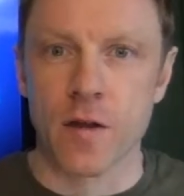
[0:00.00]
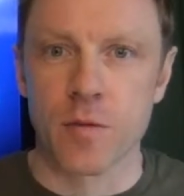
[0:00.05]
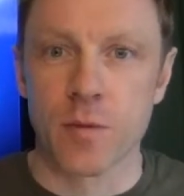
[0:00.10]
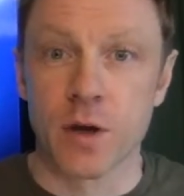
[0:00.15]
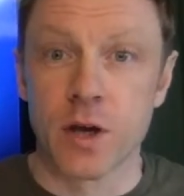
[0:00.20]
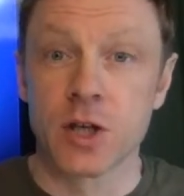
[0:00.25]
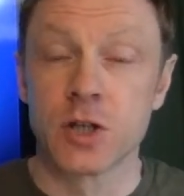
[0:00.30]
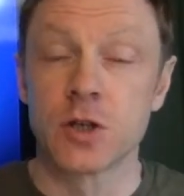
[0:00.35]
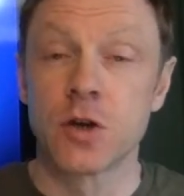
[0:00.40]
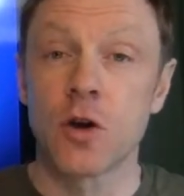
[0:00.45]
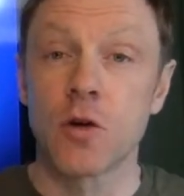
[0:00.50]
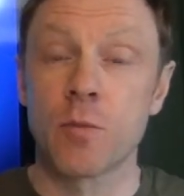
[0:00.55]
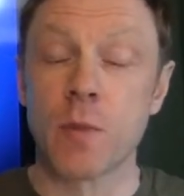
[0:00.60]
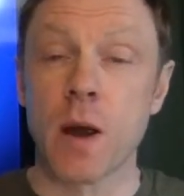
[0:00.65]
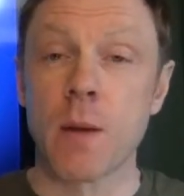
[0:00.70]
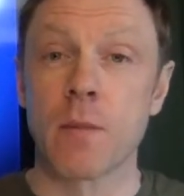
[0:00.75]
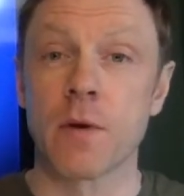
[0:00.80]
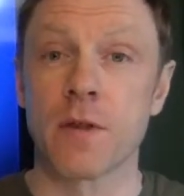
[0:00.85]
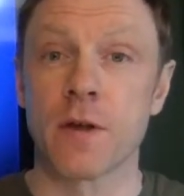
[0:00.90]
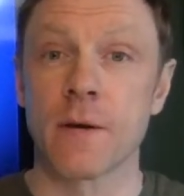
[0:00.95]
Because you've got to
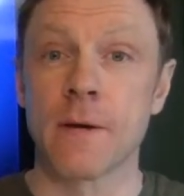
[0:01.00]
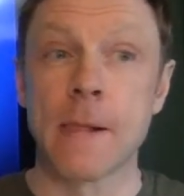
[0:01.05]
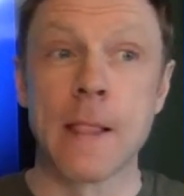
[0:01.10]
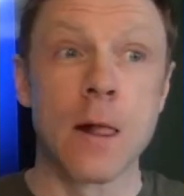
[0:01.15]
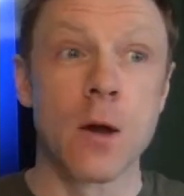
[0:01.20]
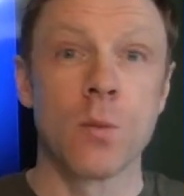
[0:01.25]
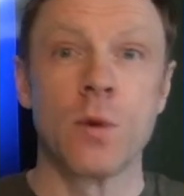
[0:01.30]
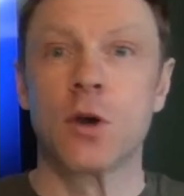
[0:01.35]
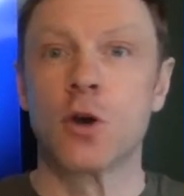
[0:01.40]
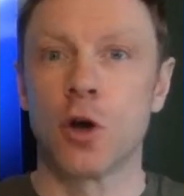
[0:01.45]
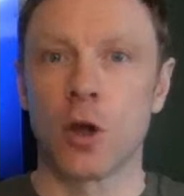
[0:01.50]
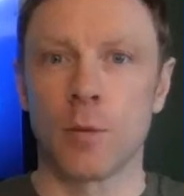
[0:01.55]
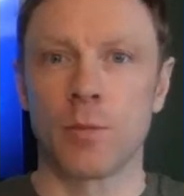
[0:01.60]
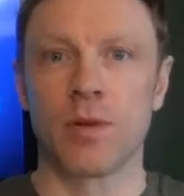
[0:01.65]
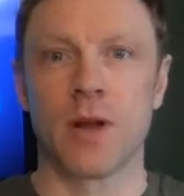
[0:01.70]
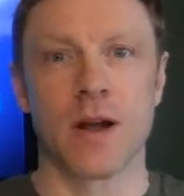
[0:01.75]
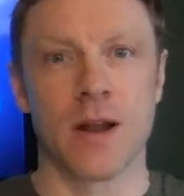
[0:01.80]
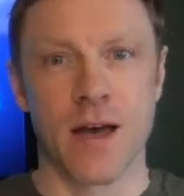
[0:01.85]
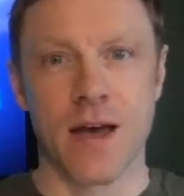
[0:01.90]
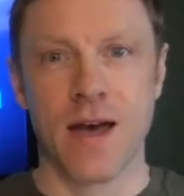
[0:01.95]
remember that we call it
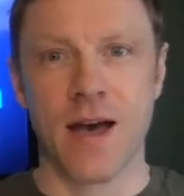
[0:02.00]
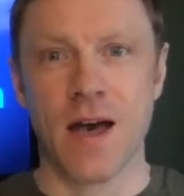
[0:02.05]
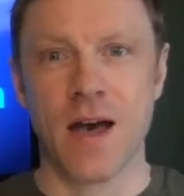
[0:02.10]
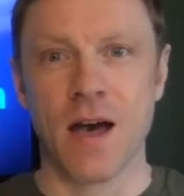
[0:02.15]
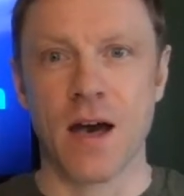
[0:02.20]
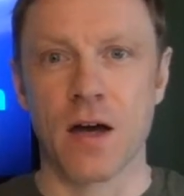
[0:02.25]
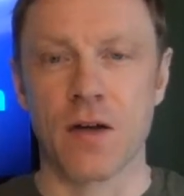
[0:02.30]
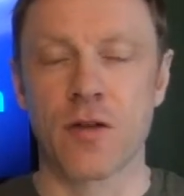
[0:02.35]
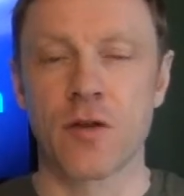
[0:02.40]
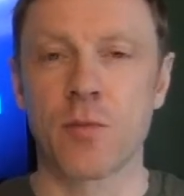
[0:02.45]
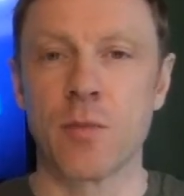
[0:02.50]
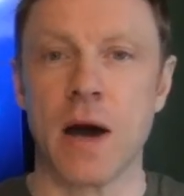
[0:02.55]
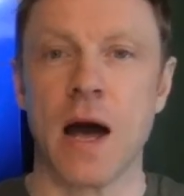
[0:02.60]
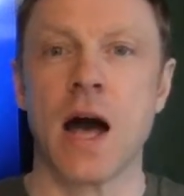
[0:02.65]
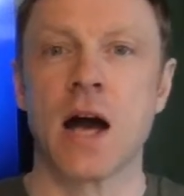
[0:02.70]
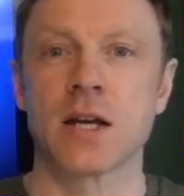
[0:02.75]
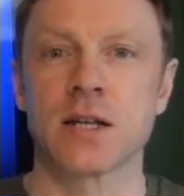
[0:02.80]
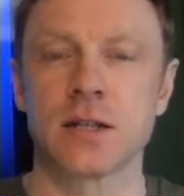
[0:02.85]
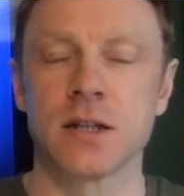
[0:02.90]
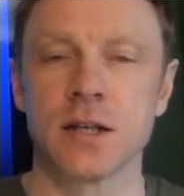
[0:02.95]
planet Earth, but
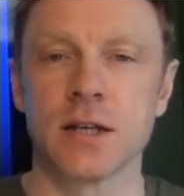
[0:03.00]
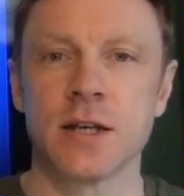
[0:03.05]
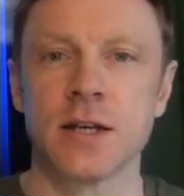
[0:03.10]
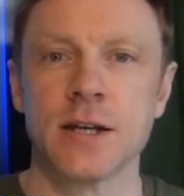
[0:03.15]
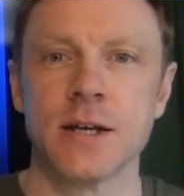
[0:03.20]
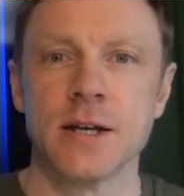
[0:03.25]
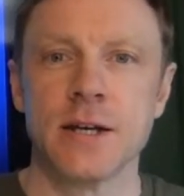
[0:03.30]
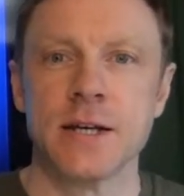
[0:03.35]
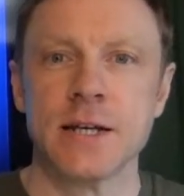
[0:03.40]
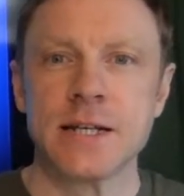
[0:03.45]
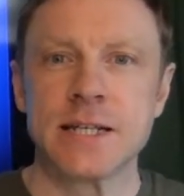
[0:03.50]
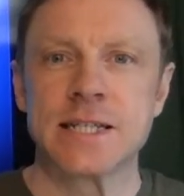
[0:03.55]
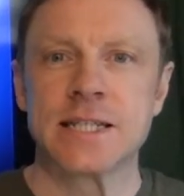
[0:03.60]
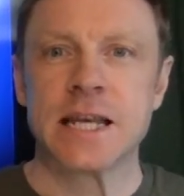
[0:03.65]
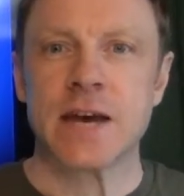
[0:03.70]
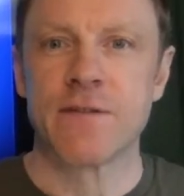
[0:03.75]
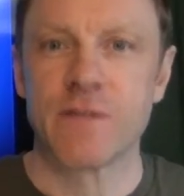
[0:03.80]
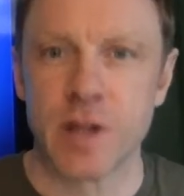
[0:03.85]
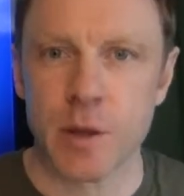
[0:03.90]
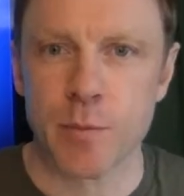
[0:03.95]
actually
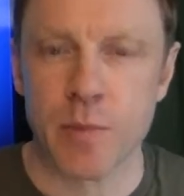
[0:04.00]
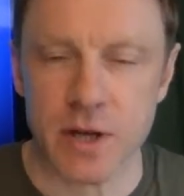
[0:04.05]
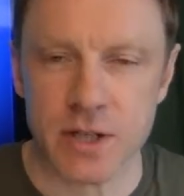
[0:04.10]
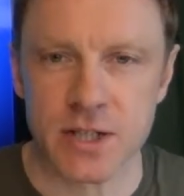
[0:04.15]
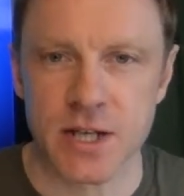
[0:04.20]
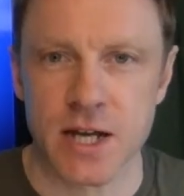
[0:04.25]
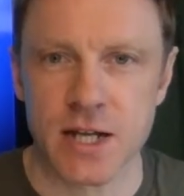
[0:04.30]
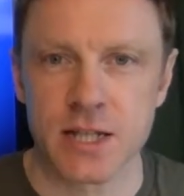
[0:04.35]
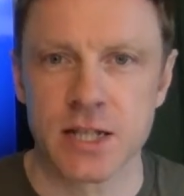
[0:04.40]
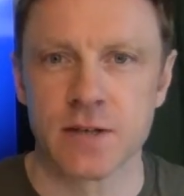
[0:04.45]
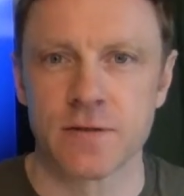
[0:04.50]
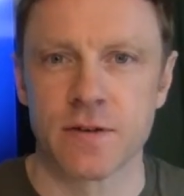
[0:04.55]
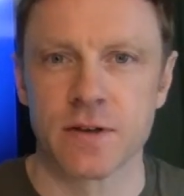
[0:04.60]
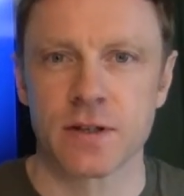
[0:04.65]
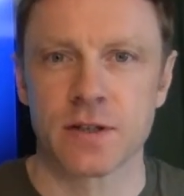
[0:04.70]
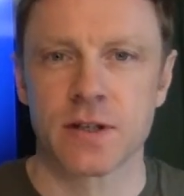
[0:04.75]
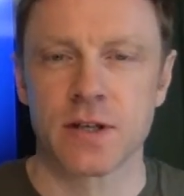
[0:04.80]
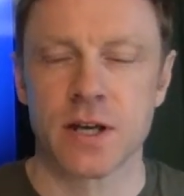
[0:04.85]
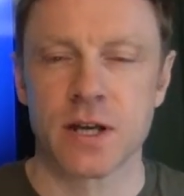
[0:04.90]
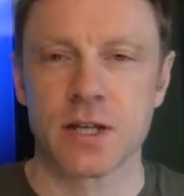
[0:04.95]
70% of
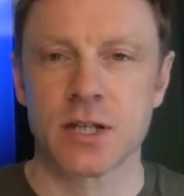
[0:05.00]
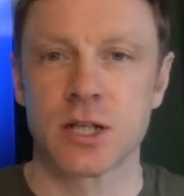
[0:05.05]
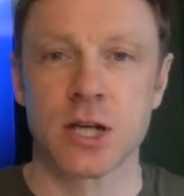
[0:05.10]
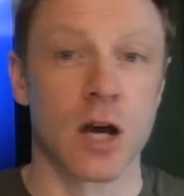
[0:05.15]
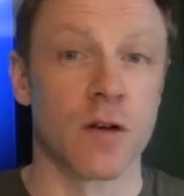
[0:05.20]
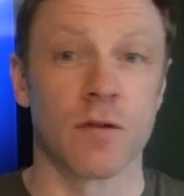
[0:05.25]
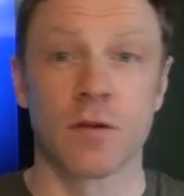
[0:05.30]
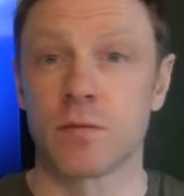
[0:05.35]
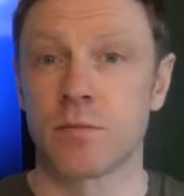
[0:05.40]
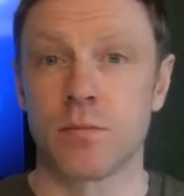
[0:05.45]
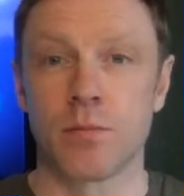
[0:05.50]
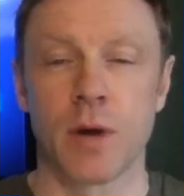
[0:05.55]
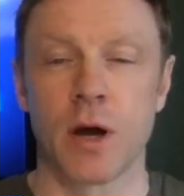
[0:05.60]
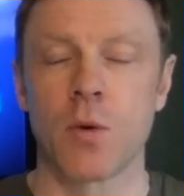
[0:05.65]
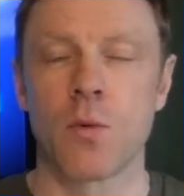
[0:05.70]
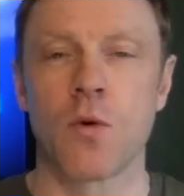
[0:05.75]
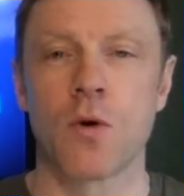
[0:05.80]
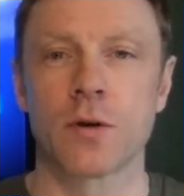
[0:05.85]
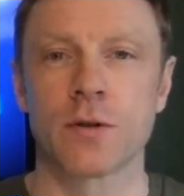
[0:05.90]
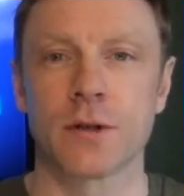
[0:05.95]
it is covered by
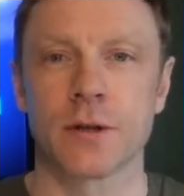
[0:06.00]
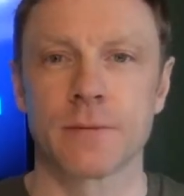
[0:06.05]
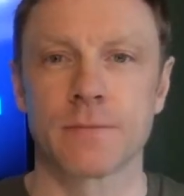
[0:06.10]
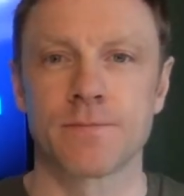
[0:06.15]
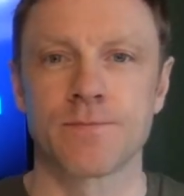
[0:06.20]
water.